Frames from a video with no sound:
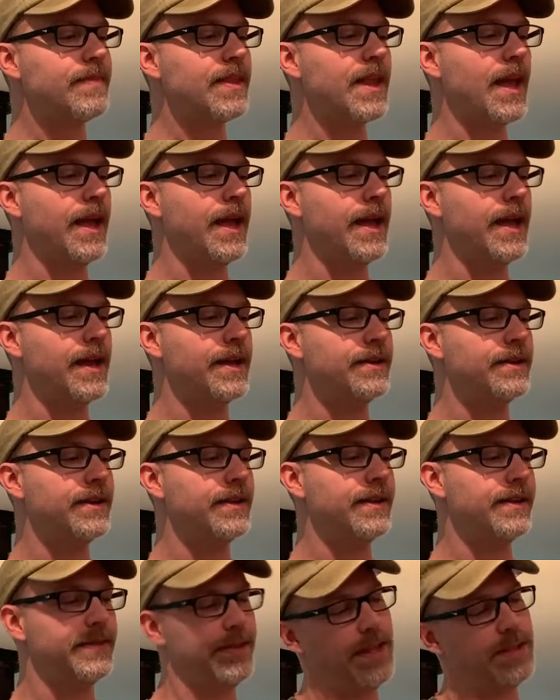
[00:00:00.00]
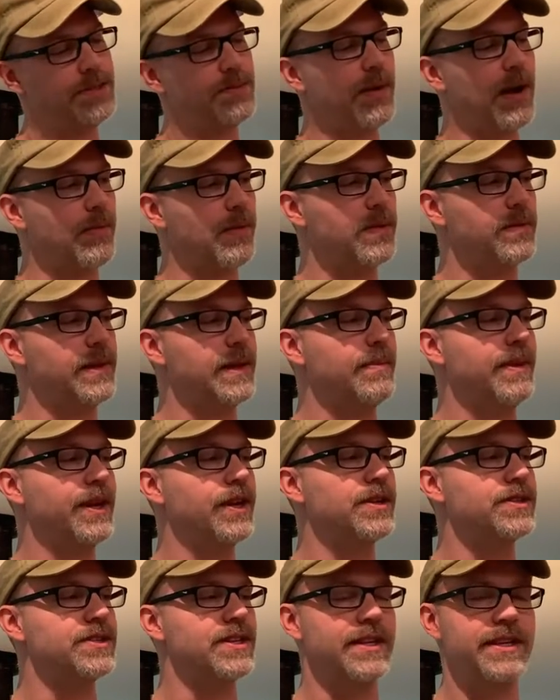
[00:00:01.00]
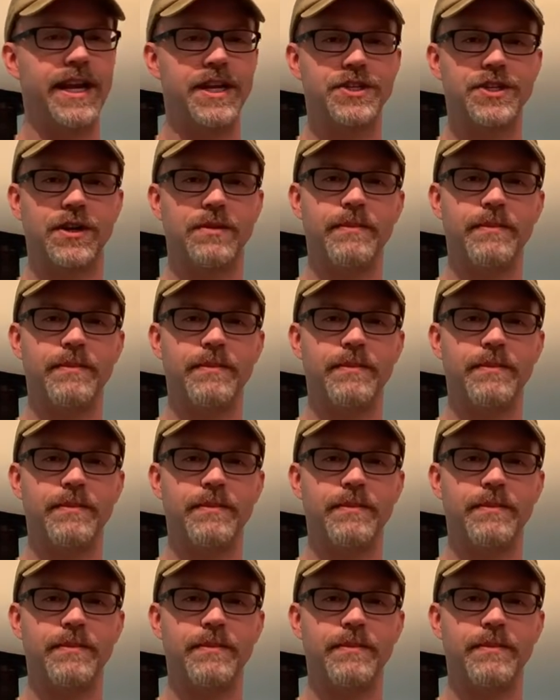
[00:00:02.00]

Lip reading: And that's probably because in nature,